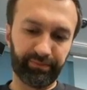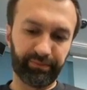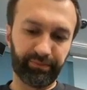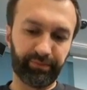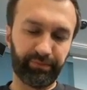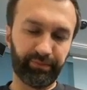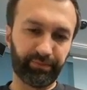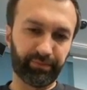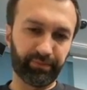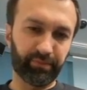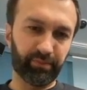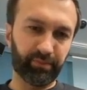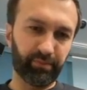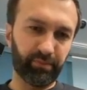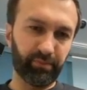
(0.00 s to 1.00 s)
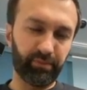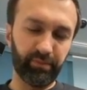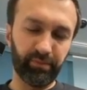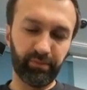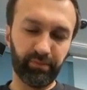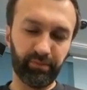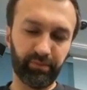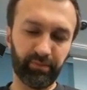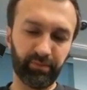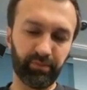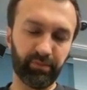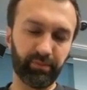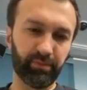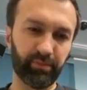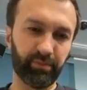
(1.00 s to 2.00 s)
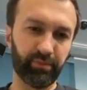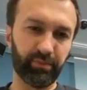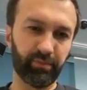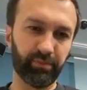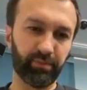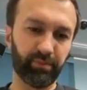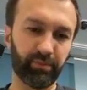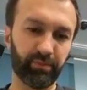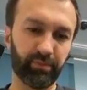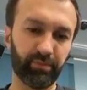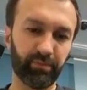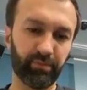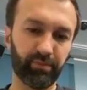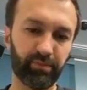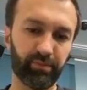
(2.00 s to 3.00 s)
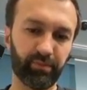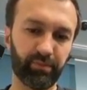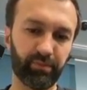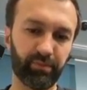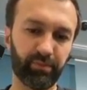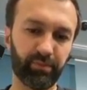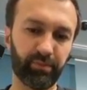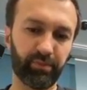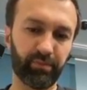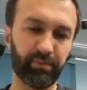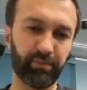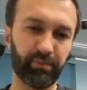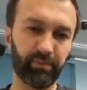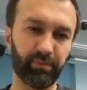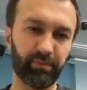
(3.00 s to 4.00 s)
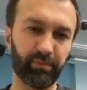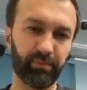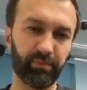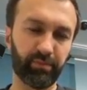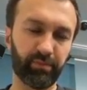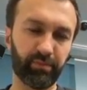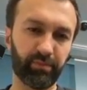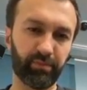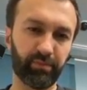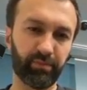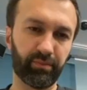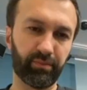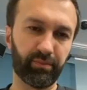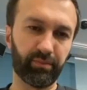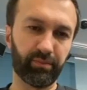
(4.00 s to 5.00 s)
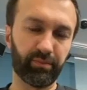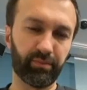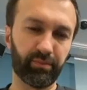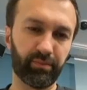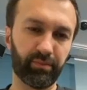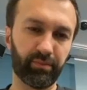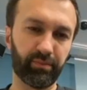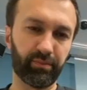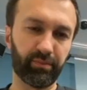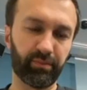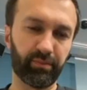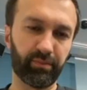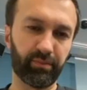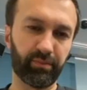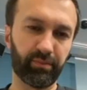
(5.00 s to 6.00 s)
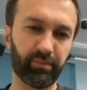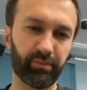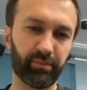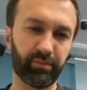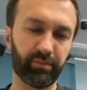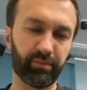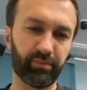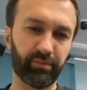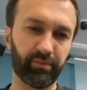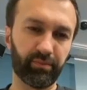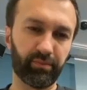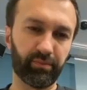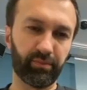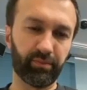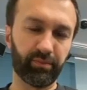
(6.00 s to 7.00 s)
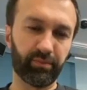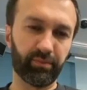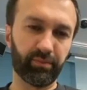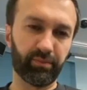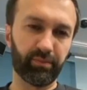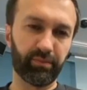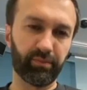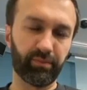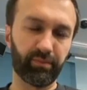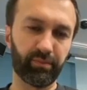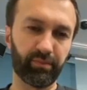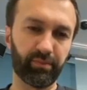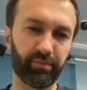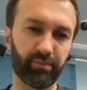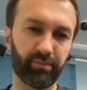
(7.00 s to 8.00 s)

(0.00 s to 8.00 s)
No words are spoken by the person on screen.